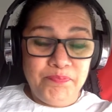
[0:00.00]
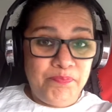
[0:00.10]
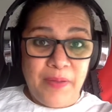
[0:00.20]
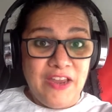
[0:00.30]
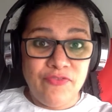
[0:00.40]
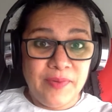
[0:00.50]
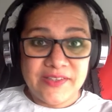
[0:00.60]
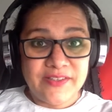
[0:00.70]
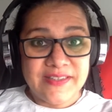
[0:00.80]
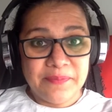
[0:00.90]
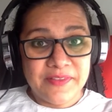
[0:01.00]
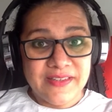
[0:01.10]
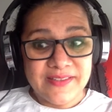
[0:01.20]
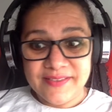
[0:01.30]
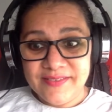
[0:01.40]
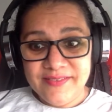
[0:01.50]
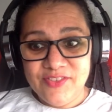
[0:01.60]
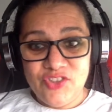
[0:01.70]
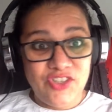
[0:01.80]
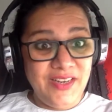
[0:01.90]
pavement or something?
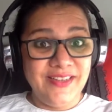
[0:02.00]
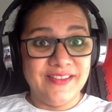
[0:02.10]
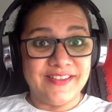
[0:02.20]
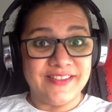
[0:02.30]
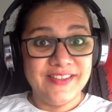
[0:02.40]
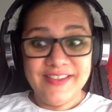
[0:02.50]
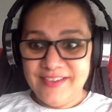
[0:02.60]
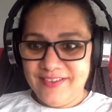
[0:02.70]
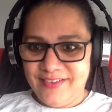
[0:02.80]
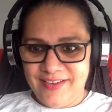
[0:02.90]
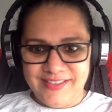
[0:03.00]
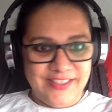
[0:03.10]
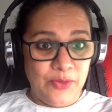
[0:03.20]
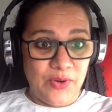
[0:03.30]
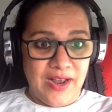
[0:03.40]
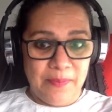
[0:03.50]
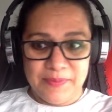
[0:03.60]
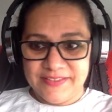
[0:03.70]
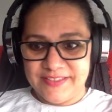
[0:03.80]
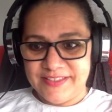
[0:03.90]
Jeez, let's see what
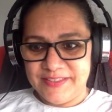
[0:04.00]
happens.